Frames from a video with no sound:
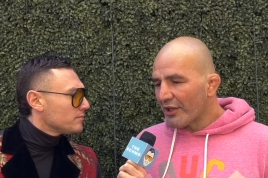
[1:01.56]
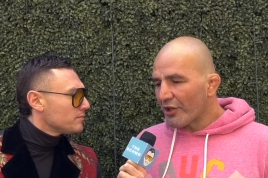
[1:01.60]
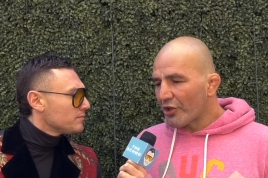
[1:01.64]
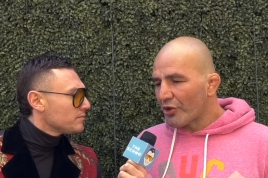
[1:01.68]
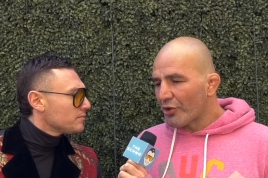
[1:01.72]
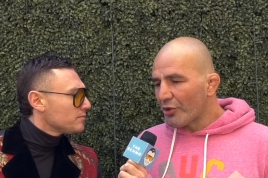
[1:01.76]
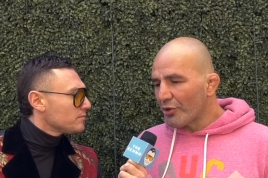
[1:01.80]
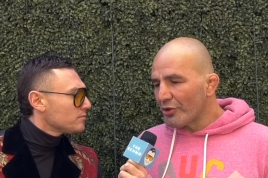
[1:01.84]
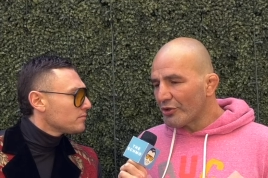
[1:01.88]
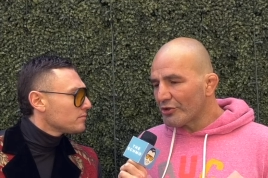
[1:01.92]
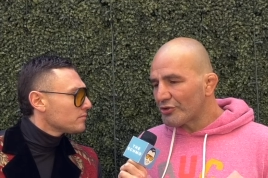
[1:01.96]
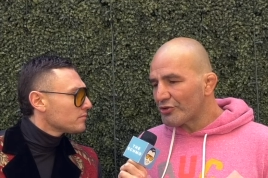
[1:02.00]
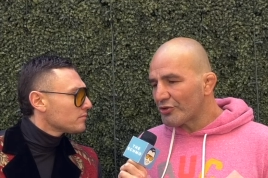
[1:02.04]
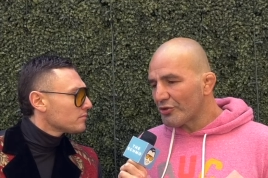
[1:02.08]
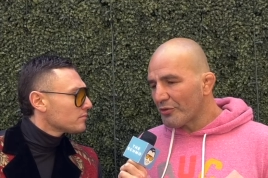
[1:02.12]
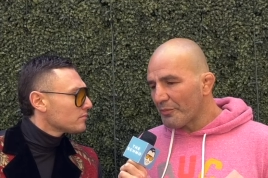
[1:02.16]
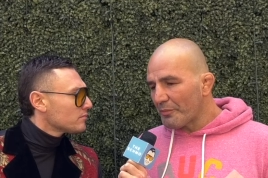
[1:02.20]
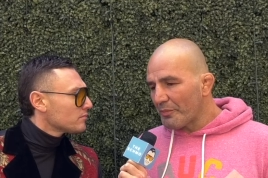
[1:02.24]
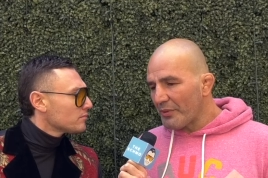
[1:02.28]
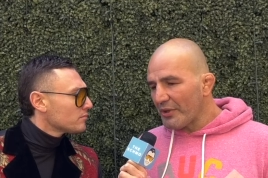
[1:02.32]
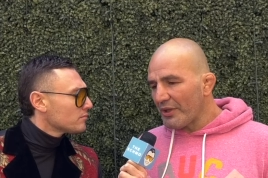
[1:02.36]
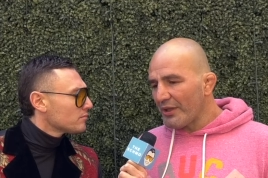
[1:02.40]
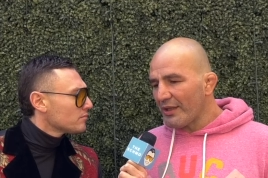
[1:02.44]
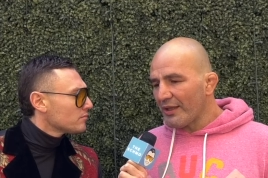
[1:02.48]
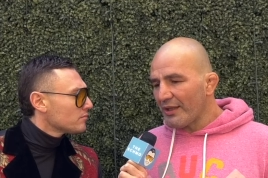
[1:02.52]
Speaker 1: good to
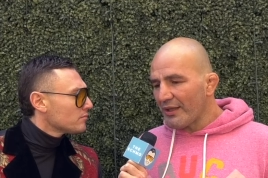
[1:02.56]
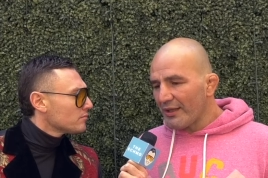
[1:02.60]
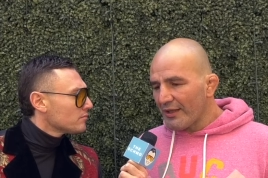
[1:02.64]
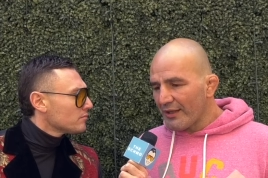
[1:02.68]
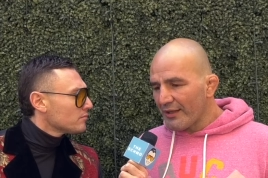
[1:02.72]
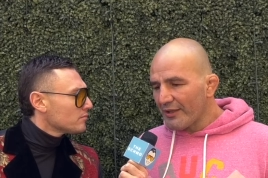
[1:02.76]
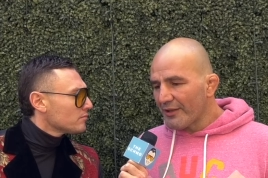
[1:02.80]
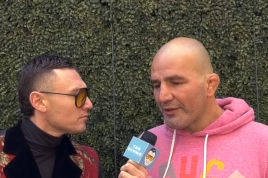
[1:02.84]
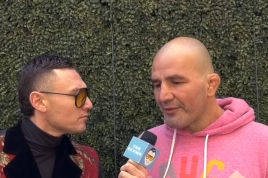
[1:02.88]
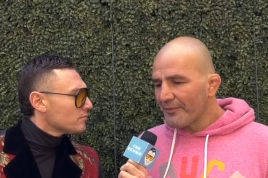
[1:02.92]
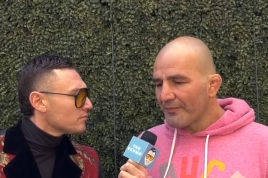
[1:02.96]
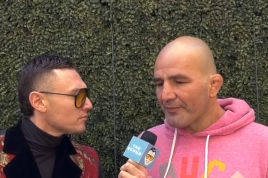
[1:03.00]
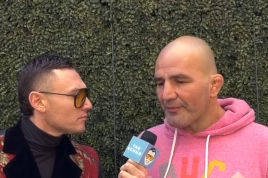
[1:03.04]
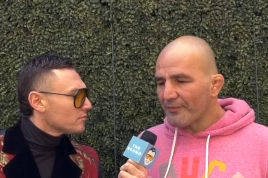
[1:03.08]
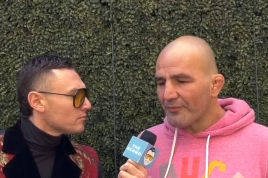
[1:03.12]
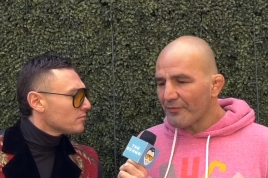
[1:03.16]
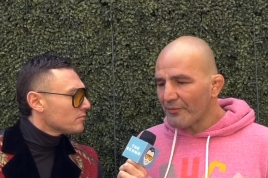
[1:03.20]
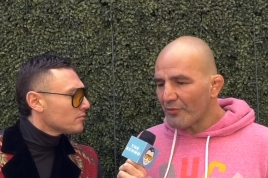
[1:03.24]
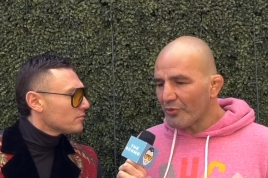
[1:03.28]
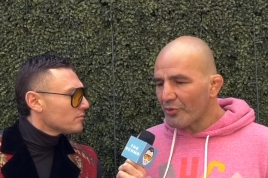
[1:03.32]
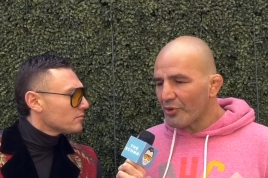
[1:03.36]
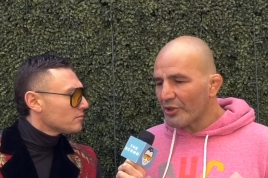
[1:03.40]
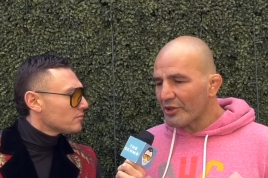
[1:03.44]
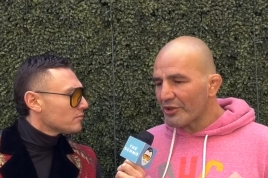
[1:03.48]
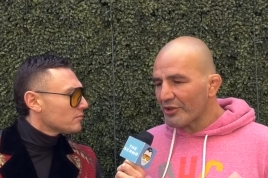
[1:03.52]
be
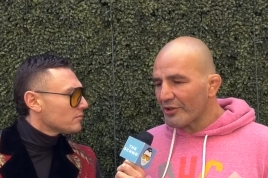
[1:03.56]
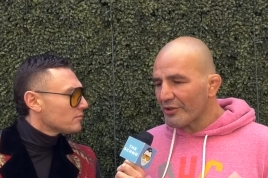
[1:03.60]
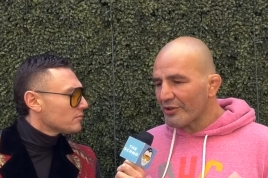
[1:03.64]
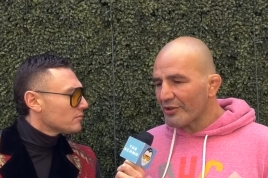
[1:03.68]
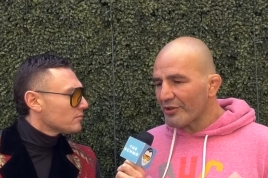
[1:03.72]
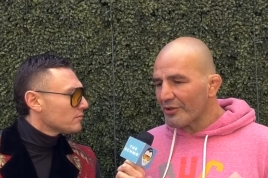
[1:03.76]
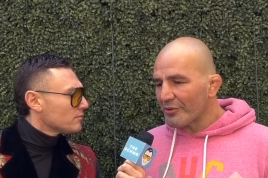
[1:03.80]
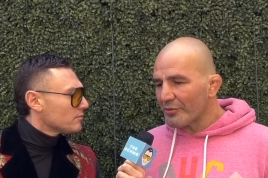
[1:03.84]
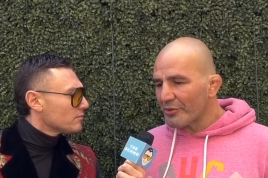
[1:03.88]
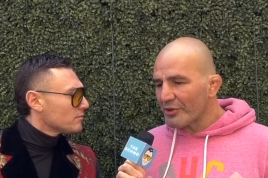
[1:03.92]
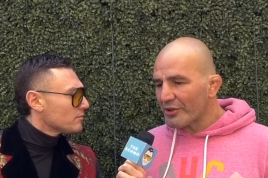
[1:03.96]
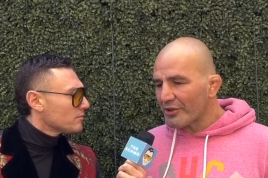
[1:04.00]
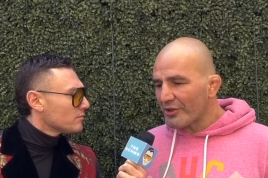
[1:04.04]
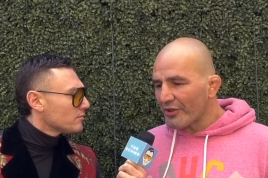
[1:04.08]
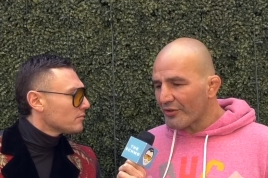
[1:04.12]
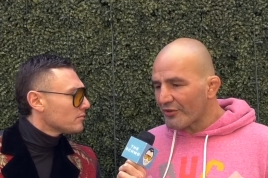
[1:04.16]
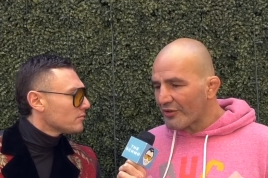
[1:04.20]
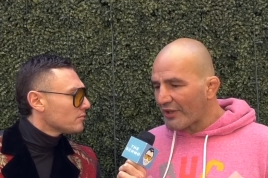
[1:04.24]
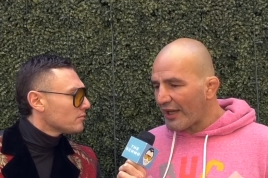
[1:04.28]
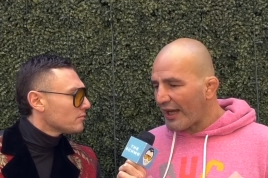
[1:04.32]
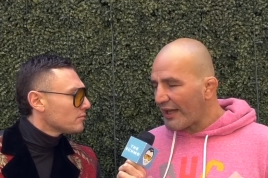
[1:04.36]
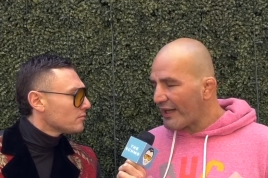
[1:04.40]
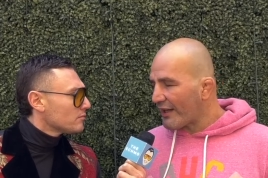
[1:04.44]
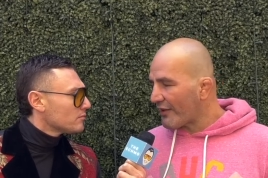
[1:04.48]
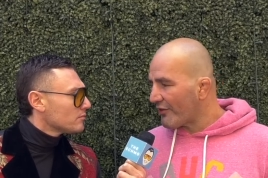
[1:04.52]
with uh, with this
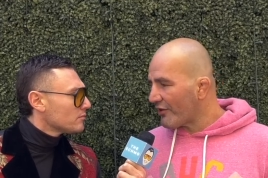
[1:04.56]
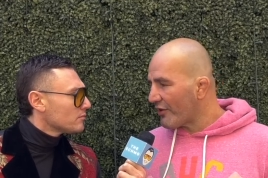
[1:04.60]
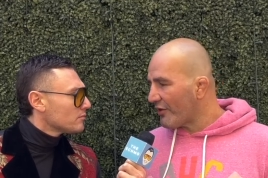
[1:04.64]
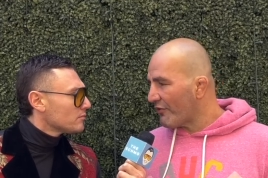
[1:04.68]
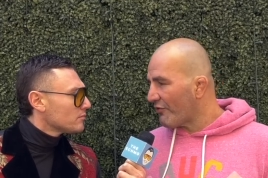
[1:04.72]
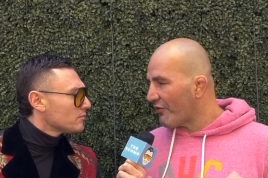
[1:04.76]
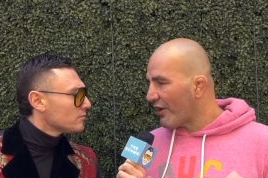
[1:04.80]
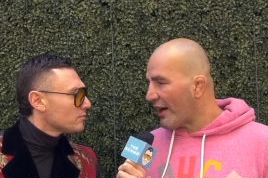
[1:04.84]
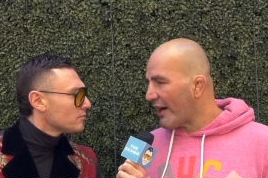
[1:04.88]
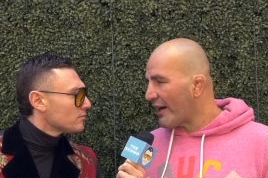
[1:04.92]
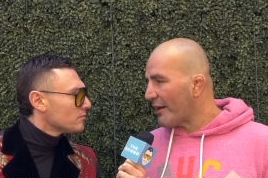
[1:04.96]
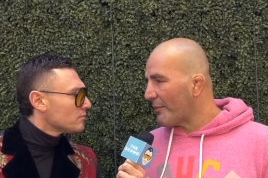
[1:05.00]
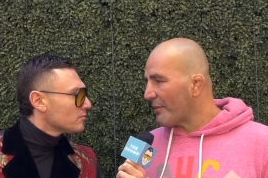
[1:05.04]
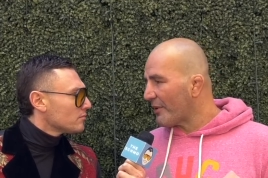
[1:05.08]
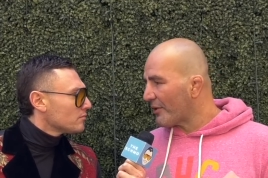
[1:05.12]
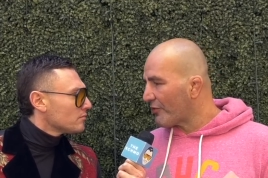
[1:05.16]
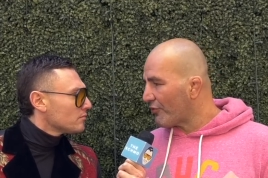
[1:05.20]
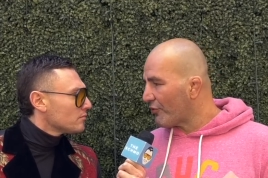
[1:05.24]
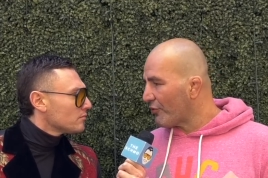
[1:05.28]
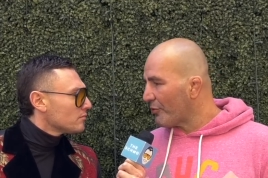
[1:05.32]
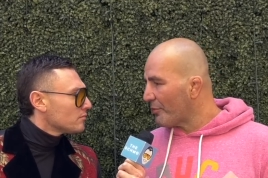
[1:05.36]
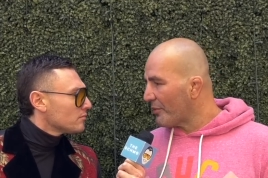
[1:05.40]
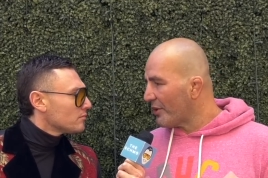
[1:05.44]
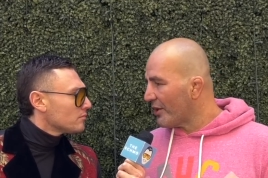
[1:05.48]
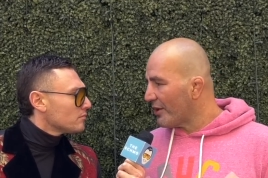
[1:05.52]
kind of environment
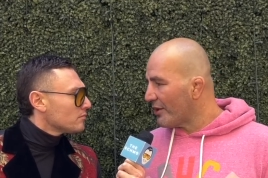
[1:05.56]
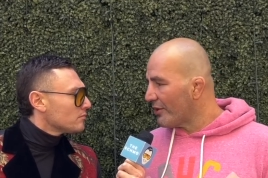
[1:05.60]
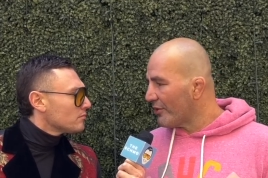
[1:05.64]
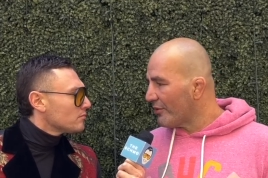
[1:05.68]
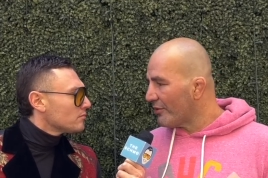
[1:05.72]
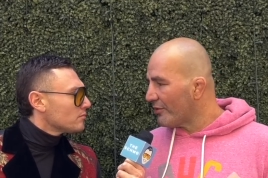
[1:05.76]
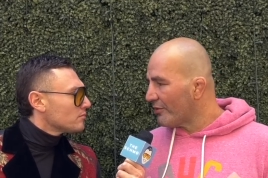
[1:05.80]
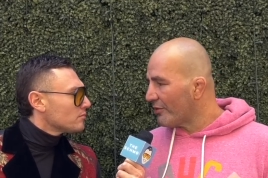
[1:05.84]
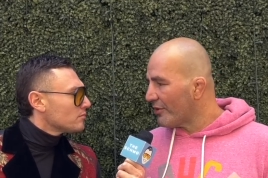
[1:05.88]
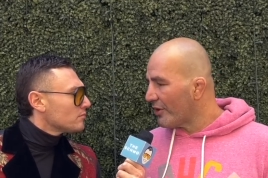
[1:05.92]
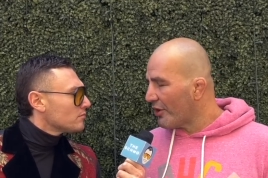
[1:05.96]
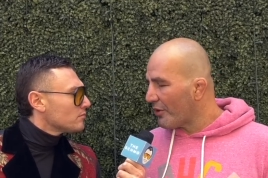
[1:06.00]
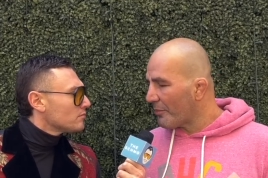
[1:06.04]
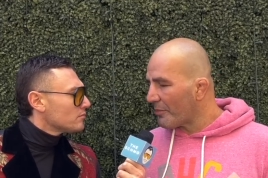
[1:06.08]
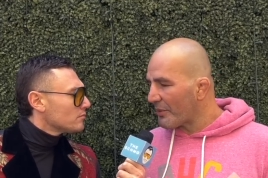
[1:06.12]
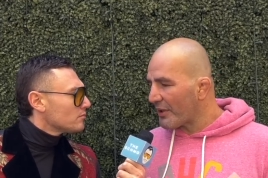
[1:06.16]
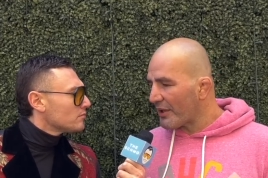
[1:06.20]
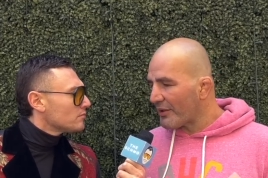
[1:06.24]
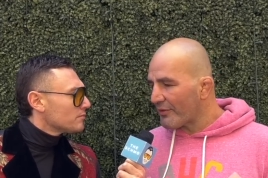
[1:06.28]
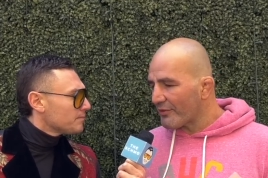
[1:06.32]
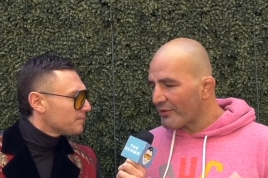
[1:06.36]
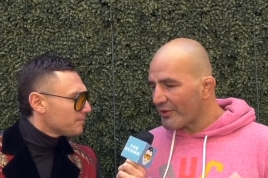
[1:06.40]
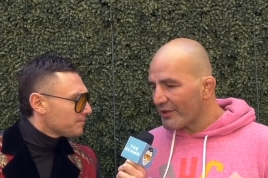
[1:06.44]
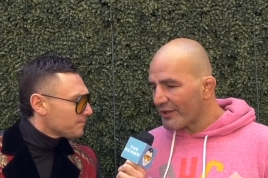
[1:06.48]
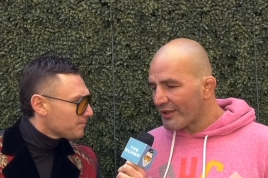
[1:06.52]
for me, you know, helping
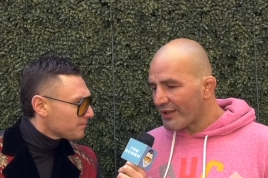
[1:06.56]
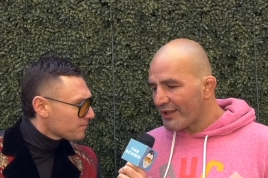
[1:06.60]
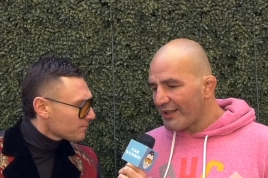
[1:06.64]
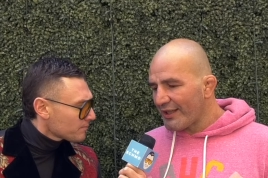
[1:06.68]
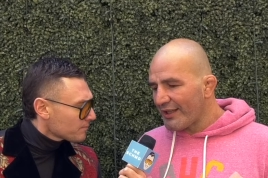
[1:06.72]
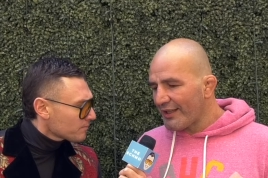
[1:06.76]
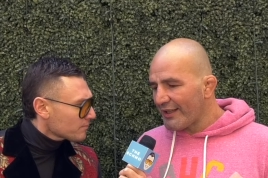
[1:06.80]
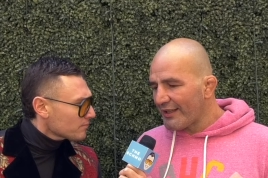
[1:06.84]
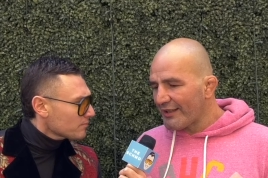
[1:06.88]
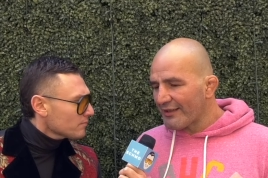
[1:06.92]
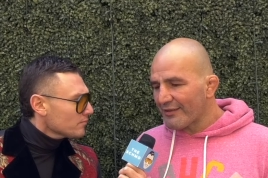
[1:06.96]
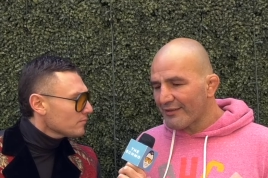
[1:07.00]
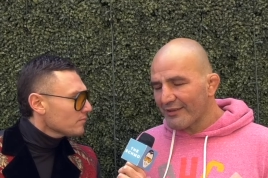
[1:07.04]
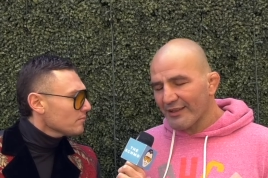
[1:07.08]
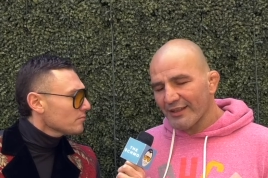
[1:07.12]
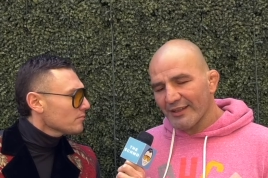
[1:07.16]
out the kids.